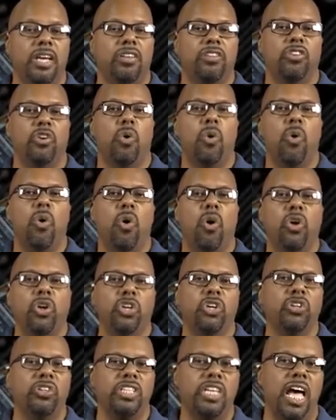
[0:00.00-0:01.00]
So all
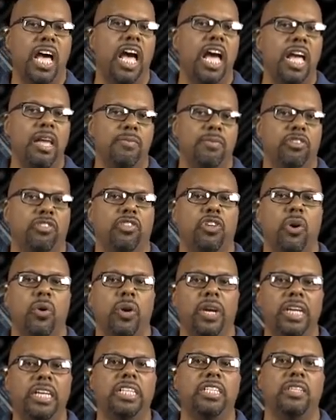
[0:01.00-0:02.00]
your time is
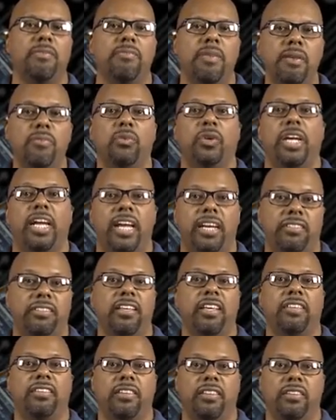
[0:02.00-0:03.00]
going into memory
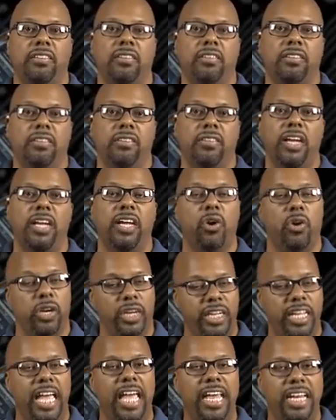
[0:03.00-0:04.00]
accesses, right? Or
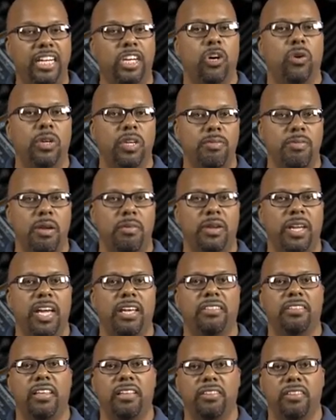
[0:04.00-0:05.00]
it can go into memory
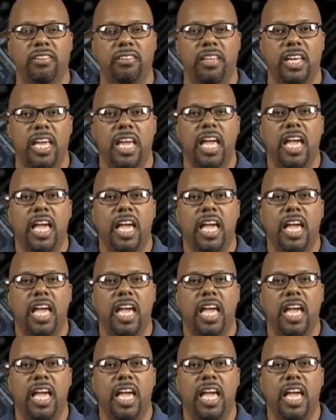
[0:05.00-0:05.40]
accesses.